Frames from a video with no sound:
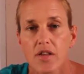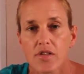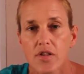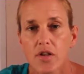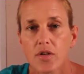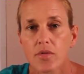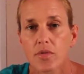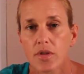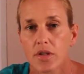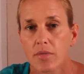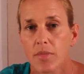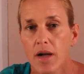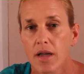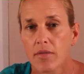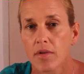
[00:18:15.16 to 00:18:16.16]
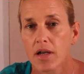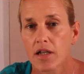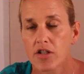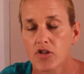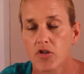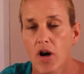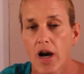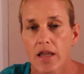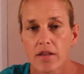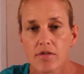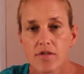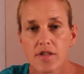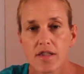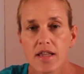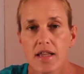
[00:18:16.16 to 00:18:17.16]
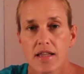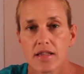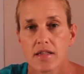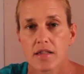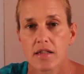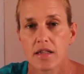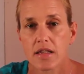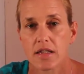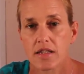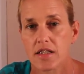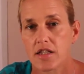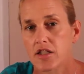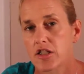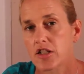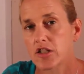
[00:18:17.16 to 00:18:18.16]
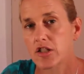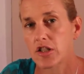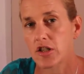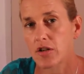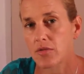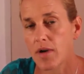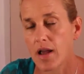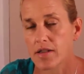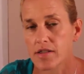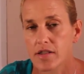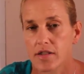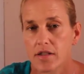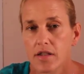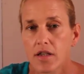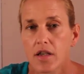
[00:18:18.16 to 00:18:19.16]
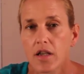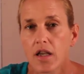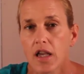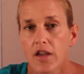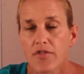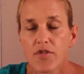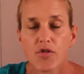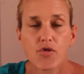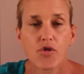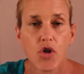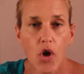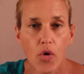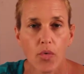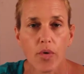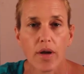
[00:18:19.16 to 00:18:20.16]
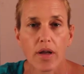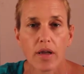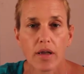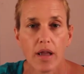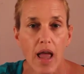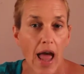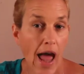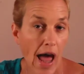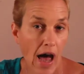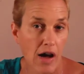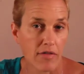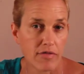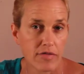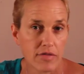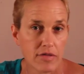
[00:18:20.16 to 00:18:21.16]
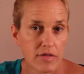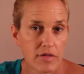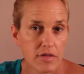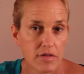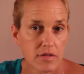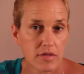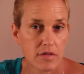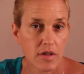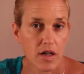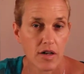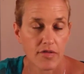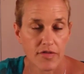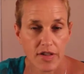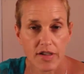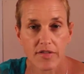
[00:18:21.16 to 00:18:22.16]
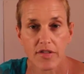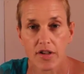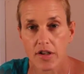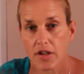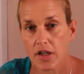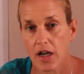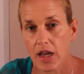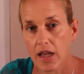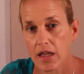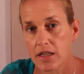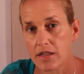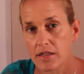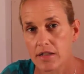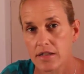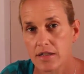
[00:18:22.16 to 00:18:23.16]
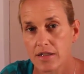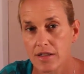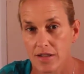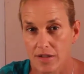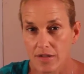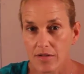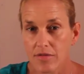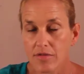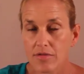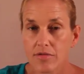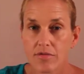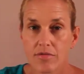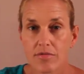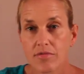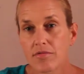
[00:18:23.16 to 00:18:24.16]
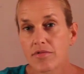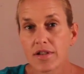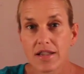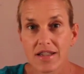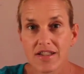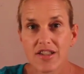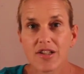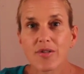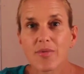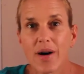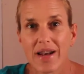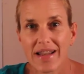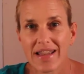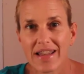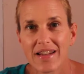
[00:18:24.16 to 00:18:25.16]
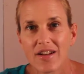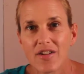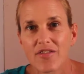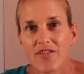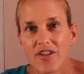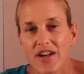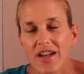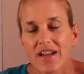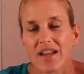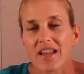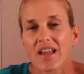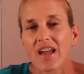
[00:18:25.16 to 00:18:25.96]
So you might want to try those things in addition to your rest if you don't have a fever and you really do want to get over it